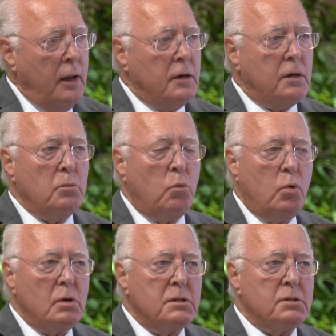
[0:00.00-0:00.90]
into
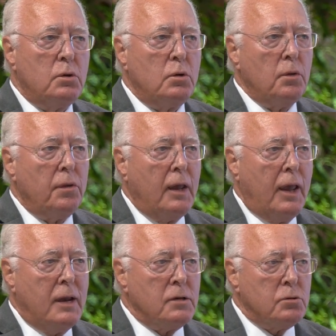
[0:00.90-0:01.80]
what is called the
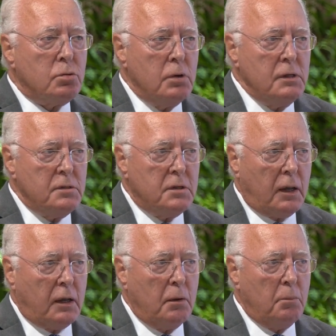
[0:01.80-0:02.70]

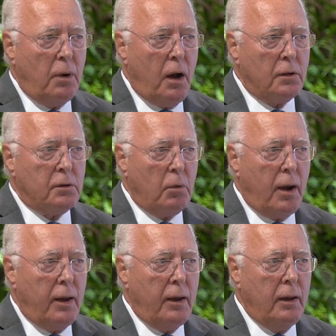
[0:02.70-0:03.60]
intrinsic
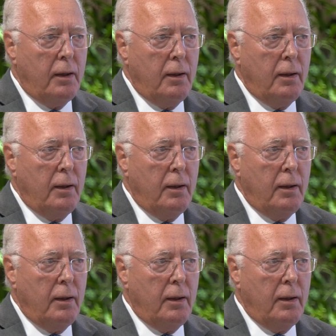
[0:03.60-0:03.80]
pathway